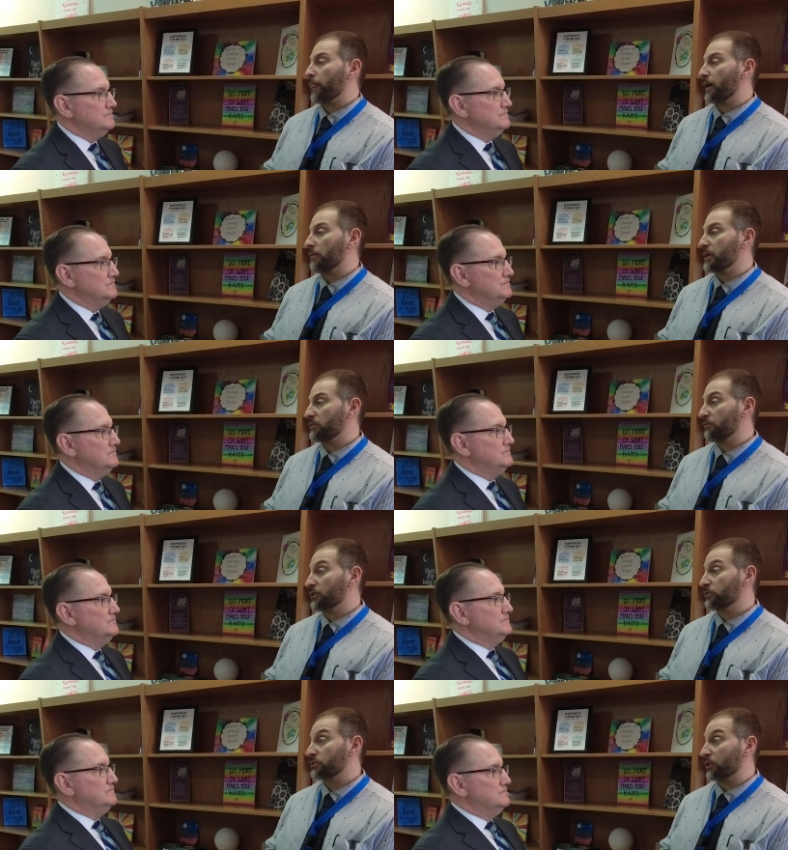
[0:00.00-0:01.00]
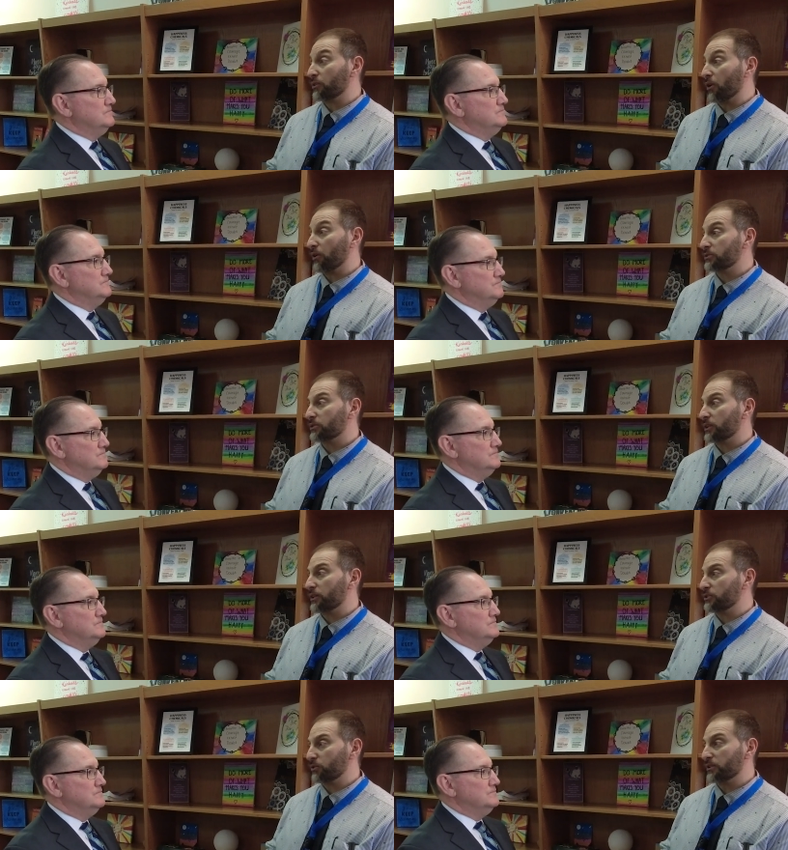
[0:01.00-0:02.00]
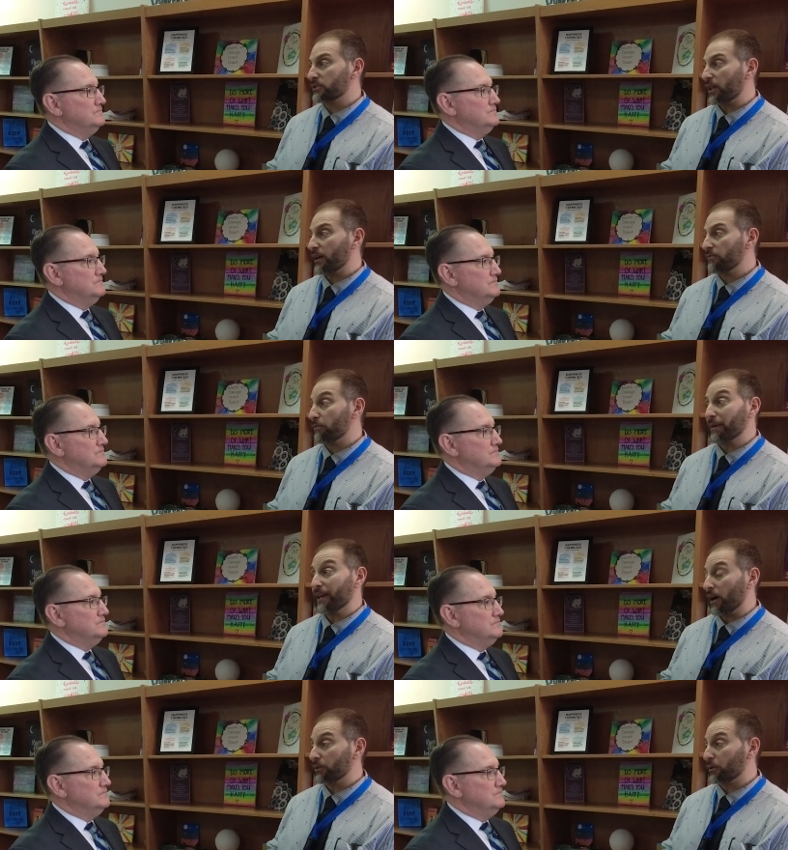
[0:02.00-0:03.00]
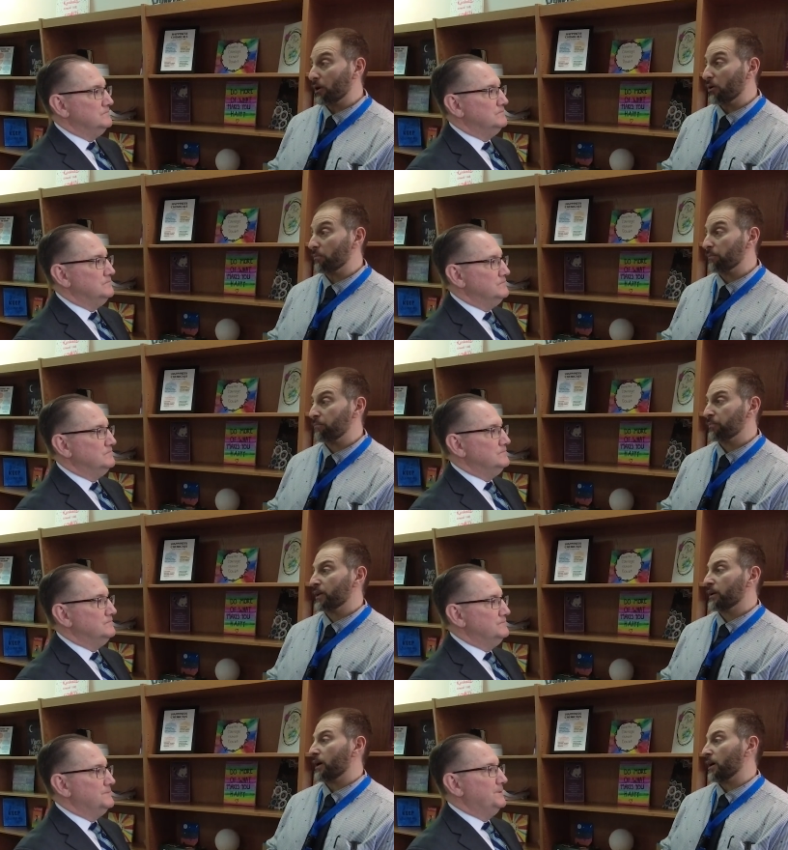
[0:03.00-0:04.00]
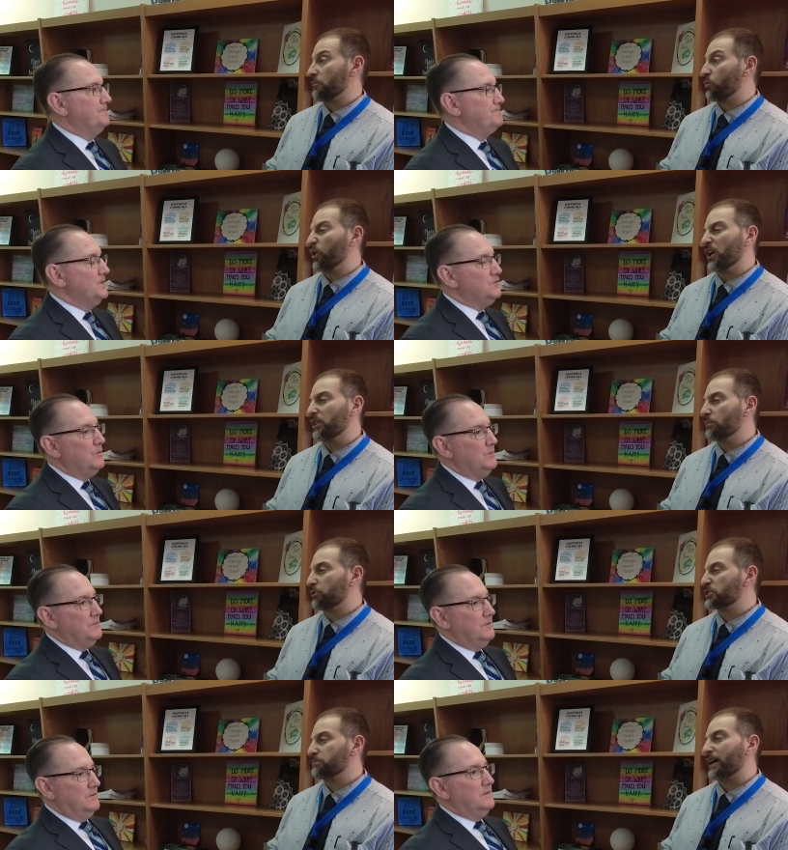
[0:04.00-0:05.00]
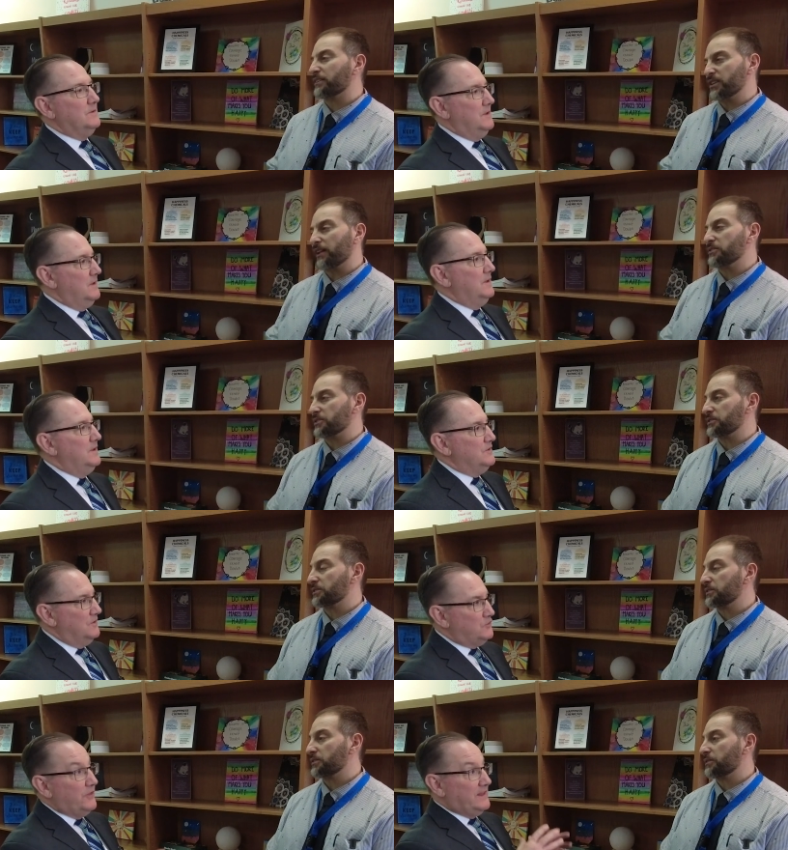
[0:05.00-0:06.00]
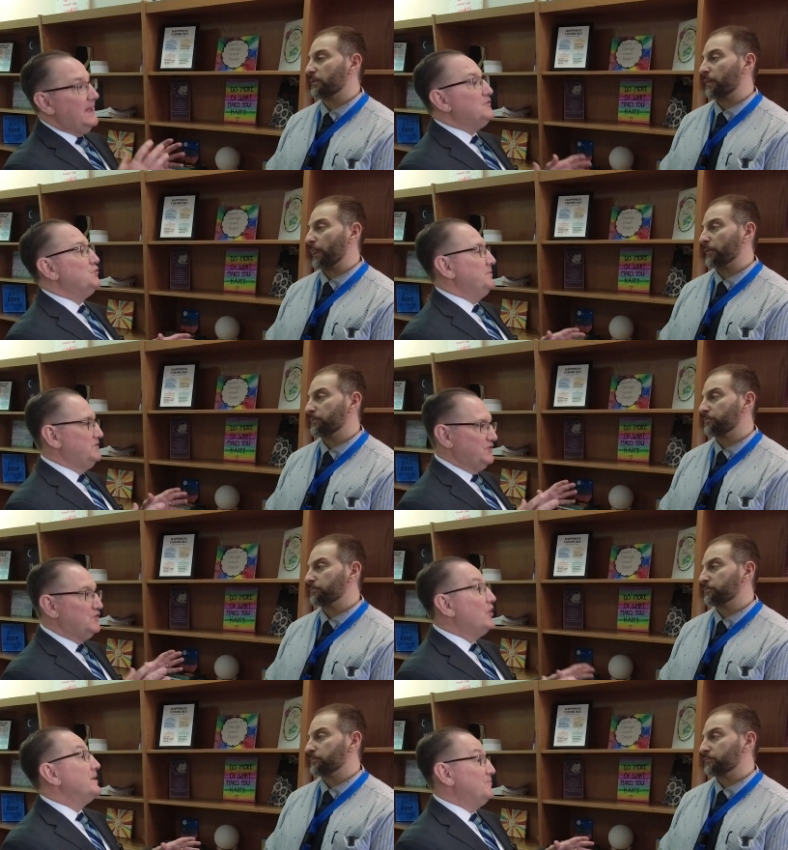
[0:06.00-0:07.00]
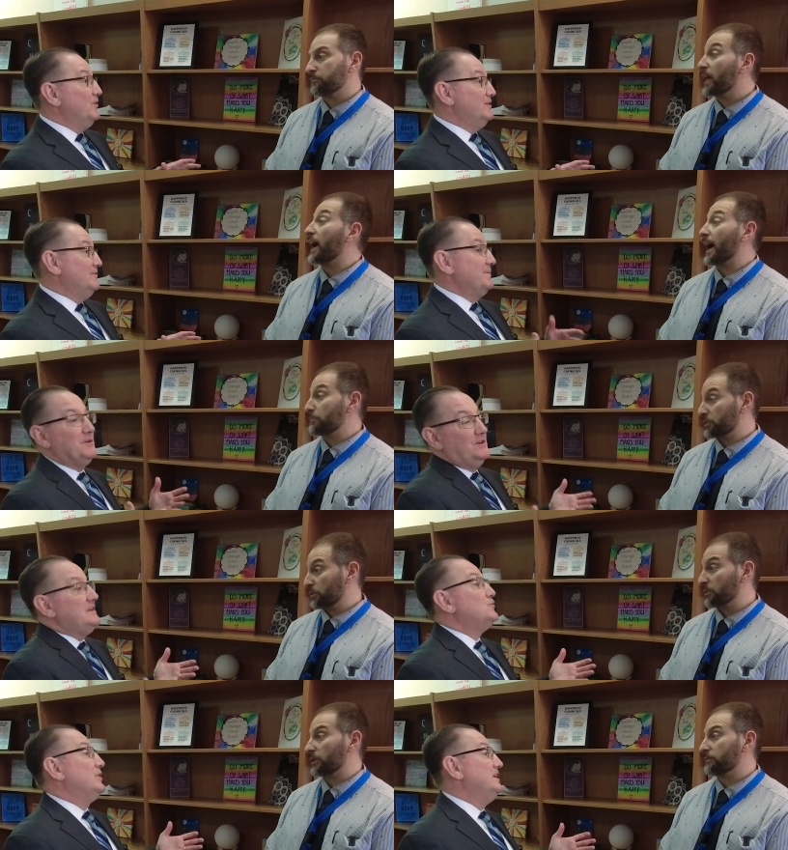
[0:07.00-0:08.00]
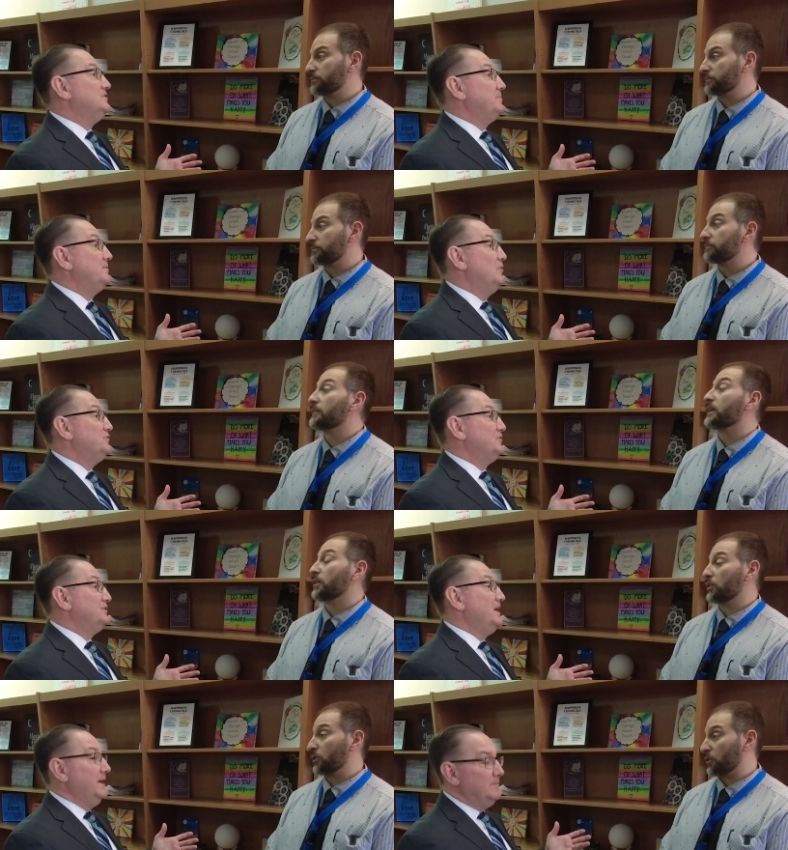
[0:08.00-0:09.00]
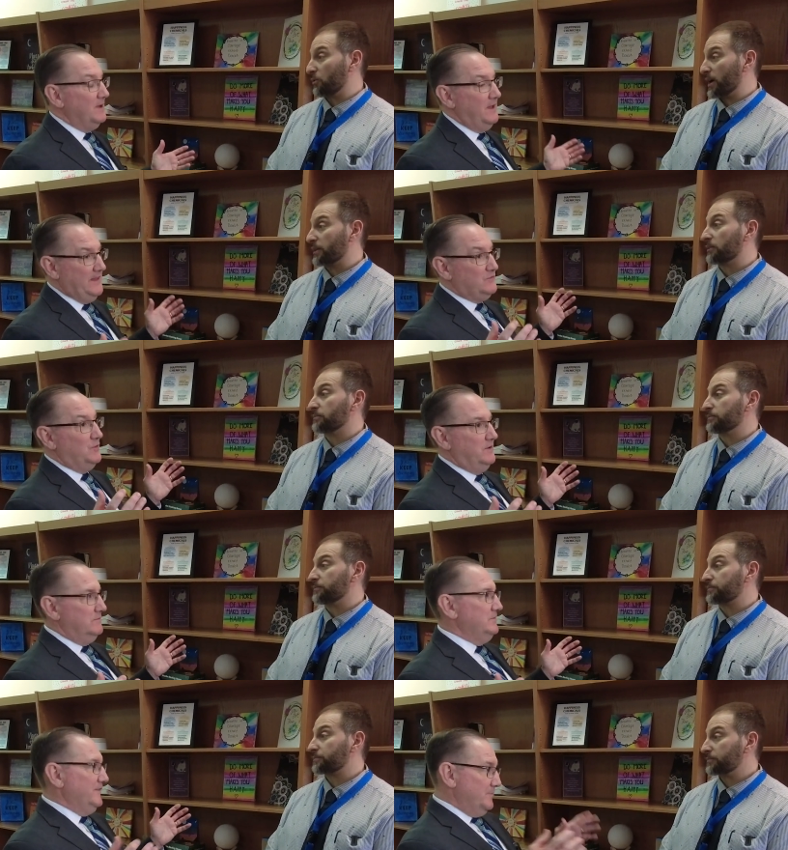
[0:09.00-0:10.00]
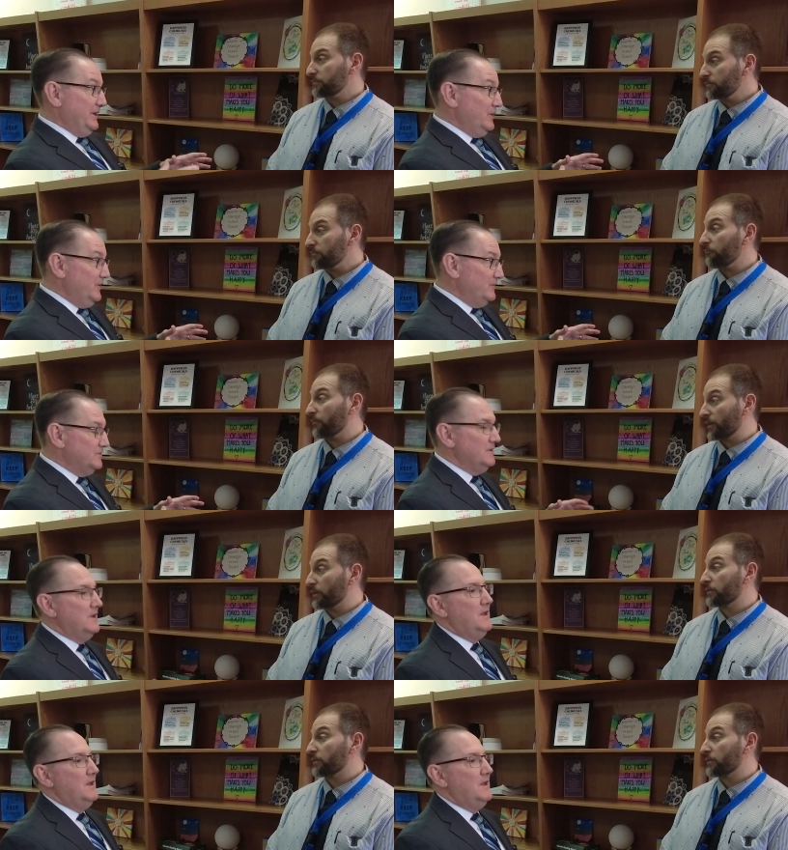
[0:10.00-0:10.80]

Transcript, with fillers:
Speaker 1: um, individuals and adults in a student's life beyond their home um, really so, pushes back the challenges.
Speaker 2: So the classroom is the starting point, right? Absolutely. Because that's where kids spend most of their time, Correct. and that's where everybody goes.